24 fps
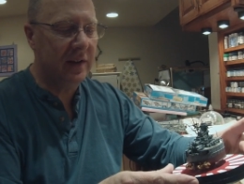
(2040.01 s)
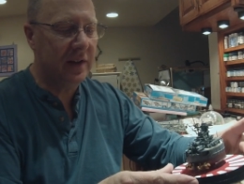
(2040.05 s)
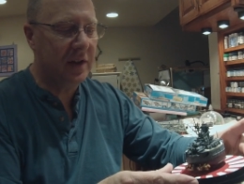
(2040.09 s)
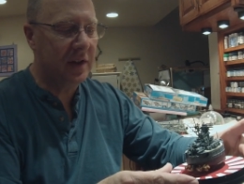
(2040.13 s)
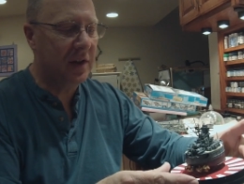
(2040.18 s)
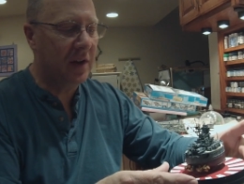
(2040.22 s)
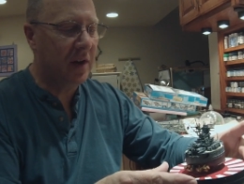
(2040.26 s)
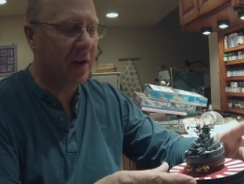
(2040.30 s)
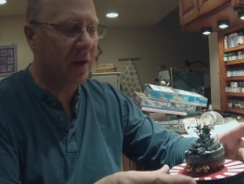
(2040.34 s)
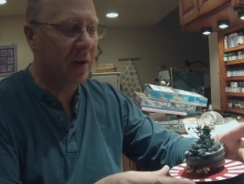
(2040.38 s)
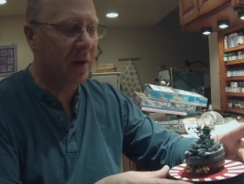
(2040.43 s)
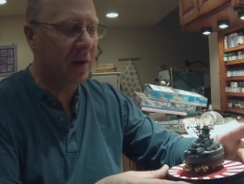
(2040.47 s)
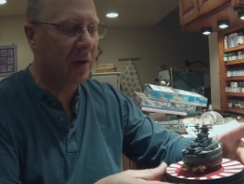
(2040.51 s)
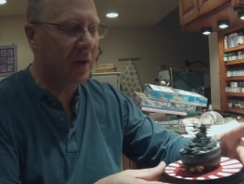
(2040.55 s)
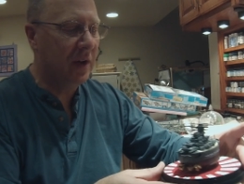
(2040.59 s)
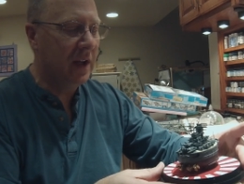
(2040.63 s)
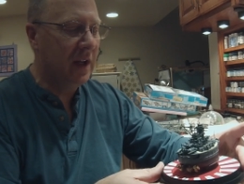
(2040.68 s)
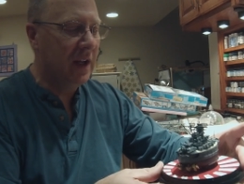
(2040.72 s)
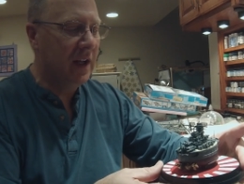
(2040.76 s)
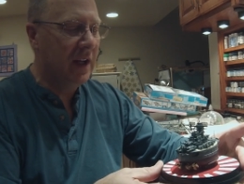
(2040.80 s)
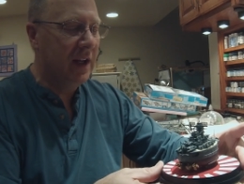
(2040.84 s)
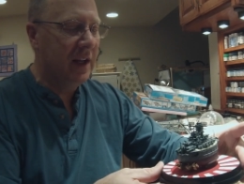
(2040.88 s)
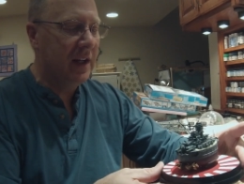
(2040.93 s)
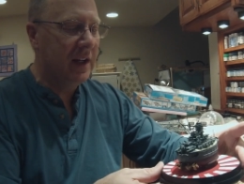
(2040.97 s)
So
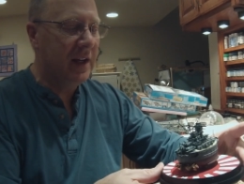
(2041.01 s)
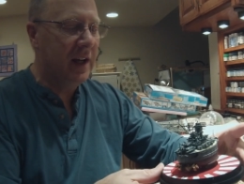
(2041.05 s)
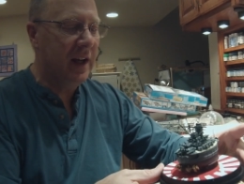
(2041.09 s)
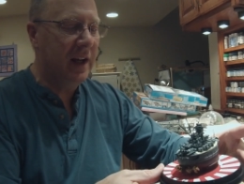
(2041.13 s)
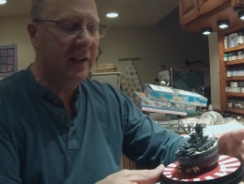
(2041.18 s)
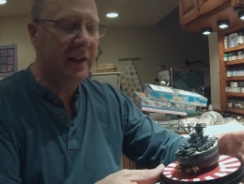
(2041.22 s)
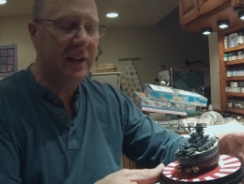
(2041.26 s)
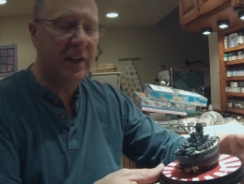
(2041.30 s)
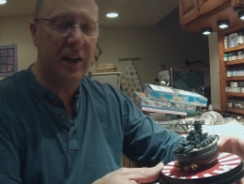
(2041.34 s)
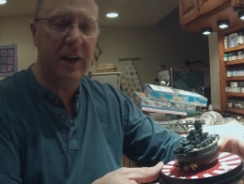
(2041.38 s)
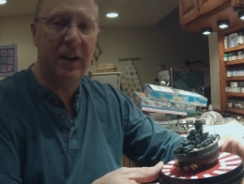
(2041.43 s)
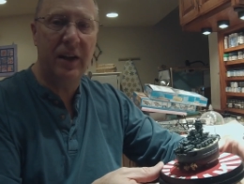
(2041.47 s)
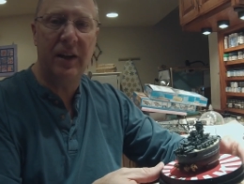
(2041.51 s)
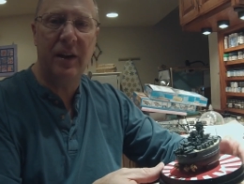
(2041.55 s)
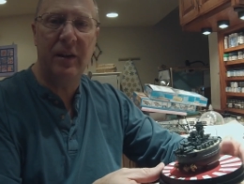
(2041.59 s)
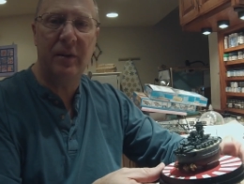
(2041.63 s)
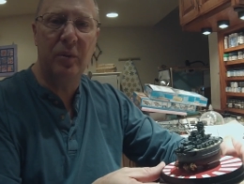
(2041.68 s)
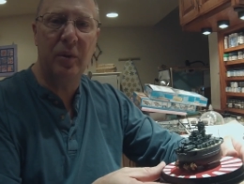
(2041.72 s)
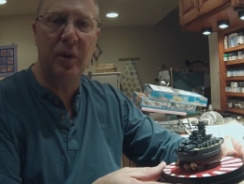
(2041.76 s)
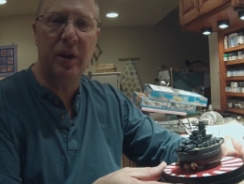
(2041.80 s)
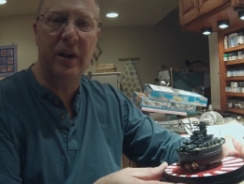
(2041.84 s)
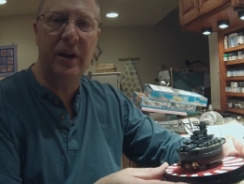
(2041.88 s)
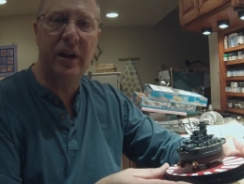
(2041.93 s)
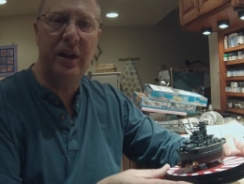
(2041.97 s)
got to tell you, I
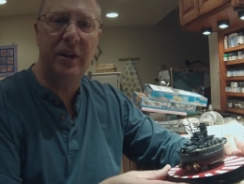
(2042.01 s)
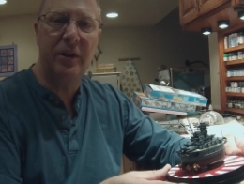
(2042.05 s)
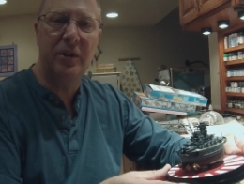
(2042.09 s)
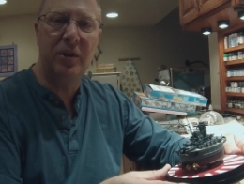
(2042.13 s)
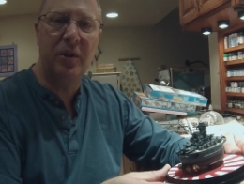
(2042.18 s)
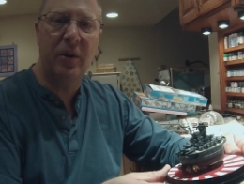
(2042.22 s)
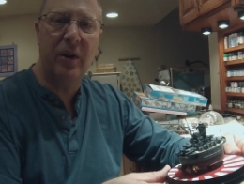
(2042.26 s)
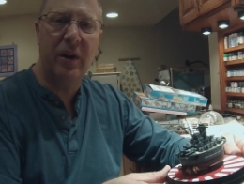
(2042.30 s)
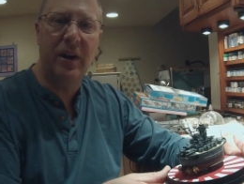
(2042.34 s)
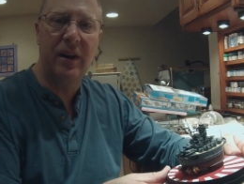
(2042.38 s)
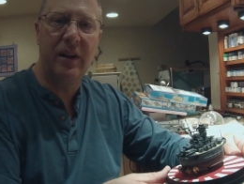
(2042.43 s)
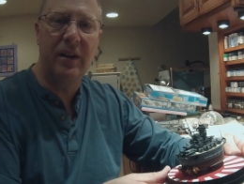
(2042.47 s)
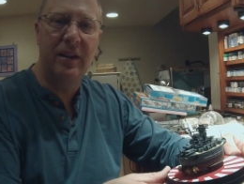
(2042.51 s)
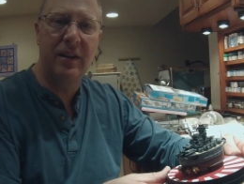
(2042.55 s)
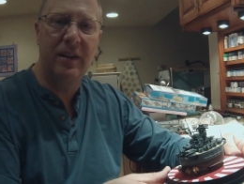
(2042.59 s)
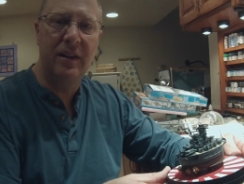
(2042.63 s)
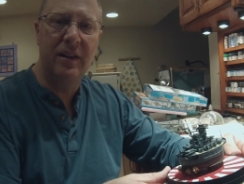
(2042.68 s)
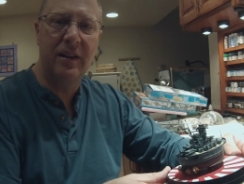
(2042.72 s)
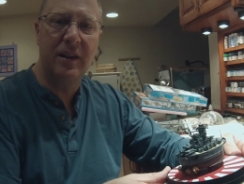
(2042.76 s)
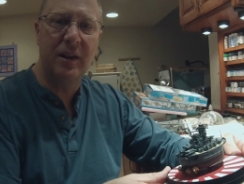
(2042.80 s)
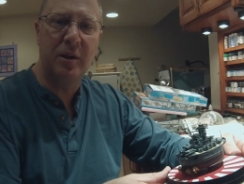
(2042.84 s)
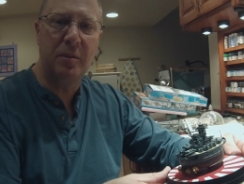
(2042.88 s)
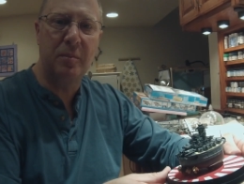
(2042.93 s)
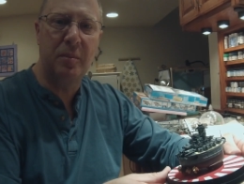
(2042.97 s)
really enjoyed
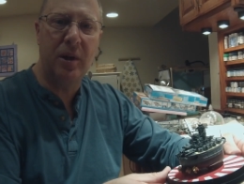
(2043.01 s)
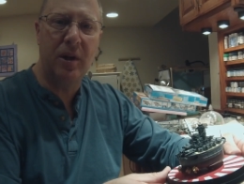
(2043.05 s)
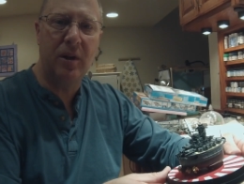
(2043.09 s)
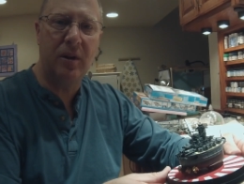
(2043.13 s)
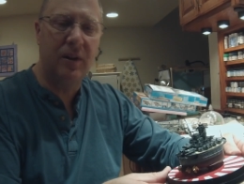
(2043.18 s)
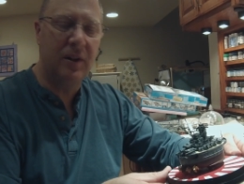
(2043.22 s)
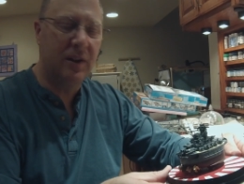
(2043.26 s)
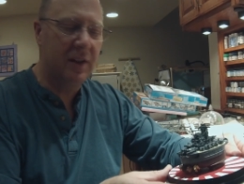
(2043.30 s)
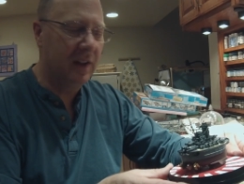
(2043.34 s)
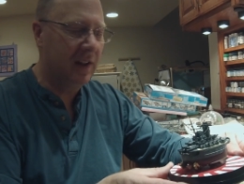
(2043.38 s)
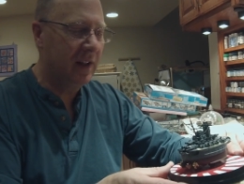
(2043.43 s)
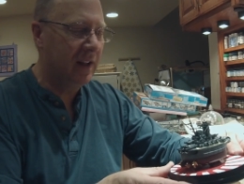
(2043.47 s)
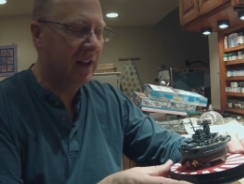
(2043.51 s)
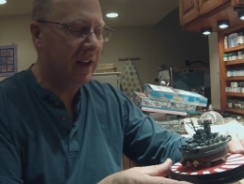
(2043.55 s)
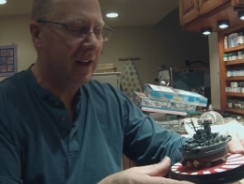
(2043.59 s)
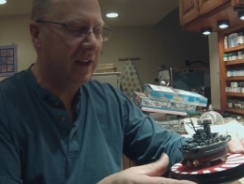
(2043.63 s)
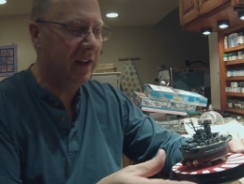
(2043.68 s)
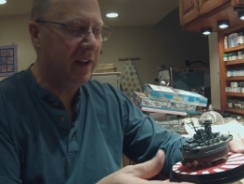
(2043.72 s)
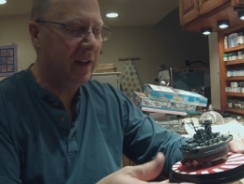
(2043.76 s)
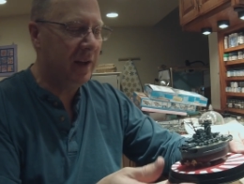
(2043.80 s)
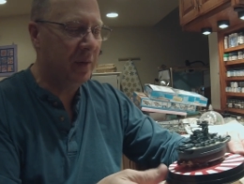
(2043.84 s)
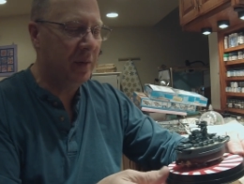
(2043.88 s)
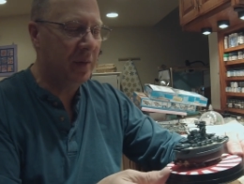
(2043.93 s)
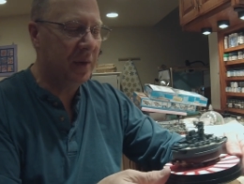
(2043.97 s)
this build.
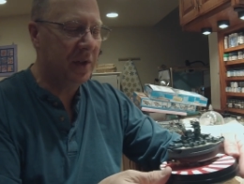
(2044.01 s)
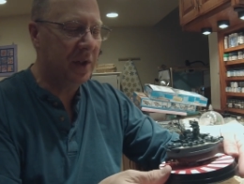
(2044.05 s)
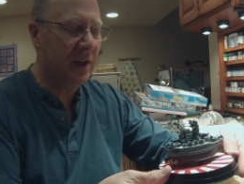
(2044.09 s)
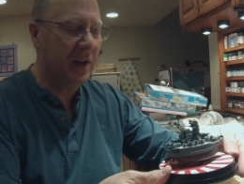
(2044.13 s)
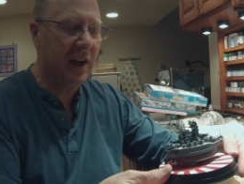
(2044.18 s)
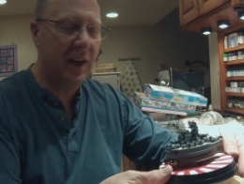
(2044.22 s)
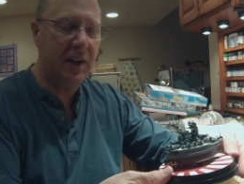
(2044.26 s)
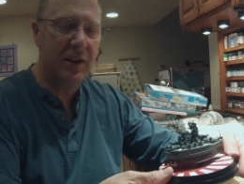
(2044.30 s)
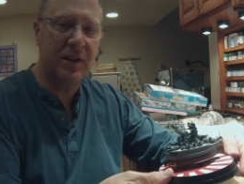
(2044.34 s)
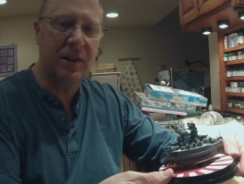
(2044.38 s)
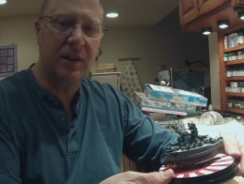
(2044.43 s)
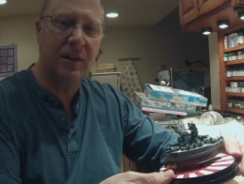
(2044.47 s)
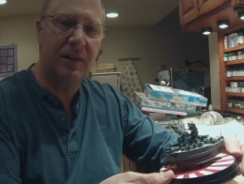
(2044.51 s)
It was a nice